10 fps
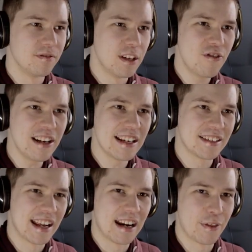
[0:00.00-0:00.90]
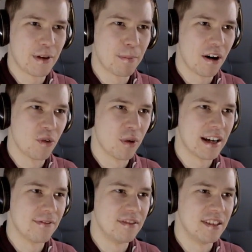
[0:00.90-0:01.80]
There really isn't anything by the
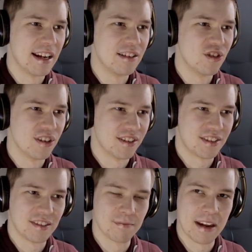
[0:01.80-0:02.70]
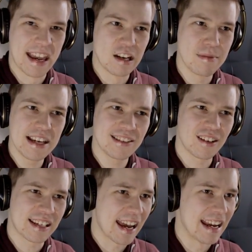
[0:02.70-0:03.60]
way of dangerous enemies
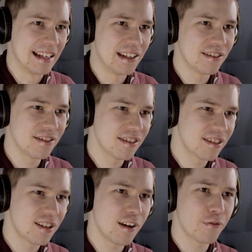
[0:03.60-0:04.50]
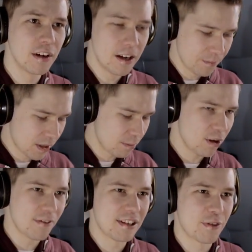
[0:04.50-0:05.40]
like aliens and stuff, but
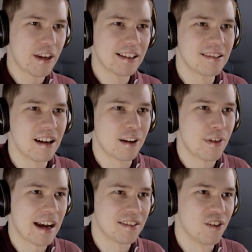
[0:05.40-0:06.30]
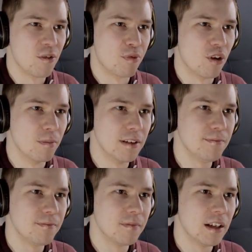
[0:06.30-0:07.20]
obviously things like that are a
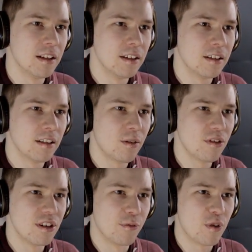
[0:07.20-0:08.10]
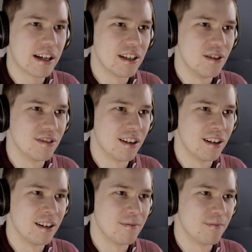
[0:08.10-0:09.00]
problem. I wonder if we can use our
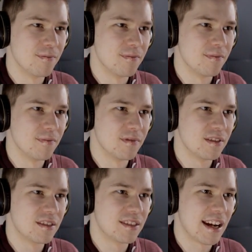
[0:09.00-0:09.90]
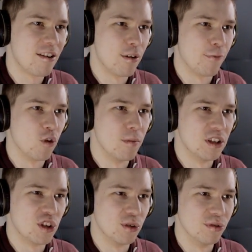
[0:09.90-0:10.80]

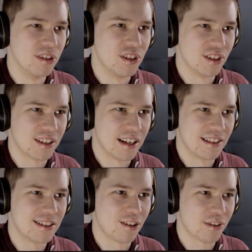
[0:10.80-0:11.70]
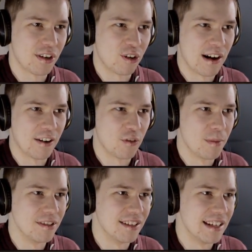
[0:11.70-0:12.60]
terraformer tool to just kind of suck the ground
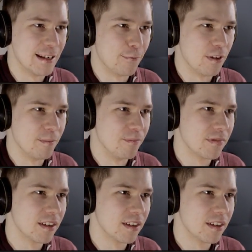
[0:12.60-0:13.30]
from underneath them.